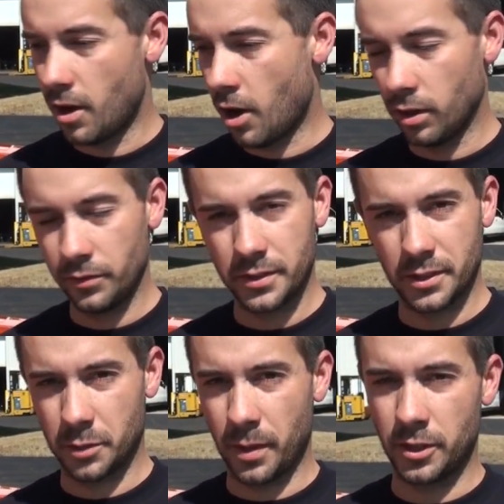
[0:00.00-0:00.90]
all of the
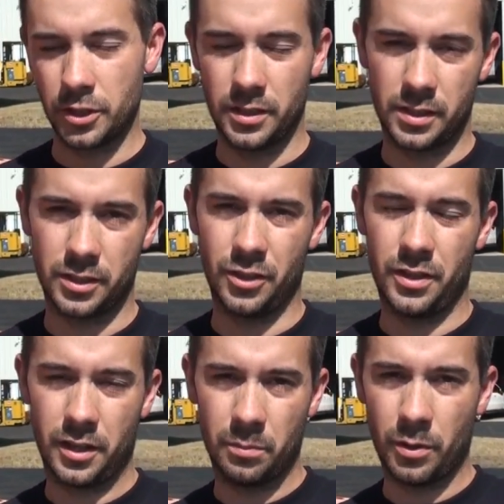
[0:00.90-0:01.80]
suspension and
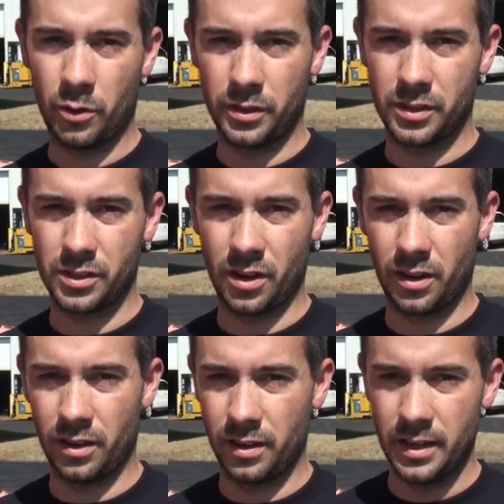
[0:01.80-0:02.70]
steering components
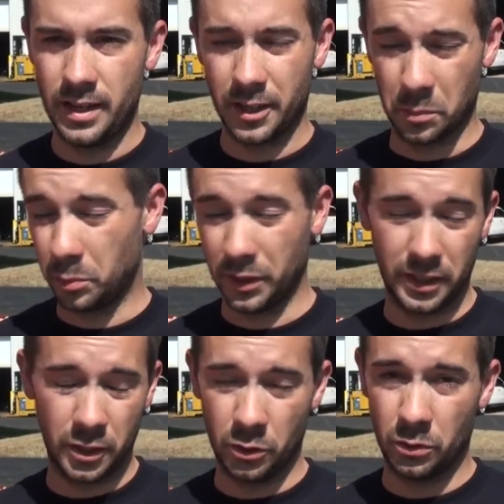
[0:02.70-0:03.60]
are
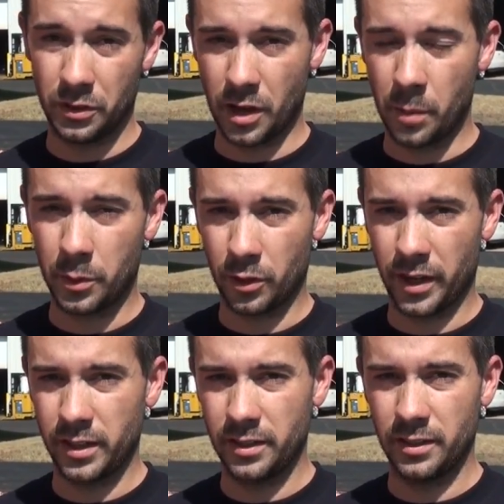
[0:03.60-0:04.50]
completely new. They're upgraded.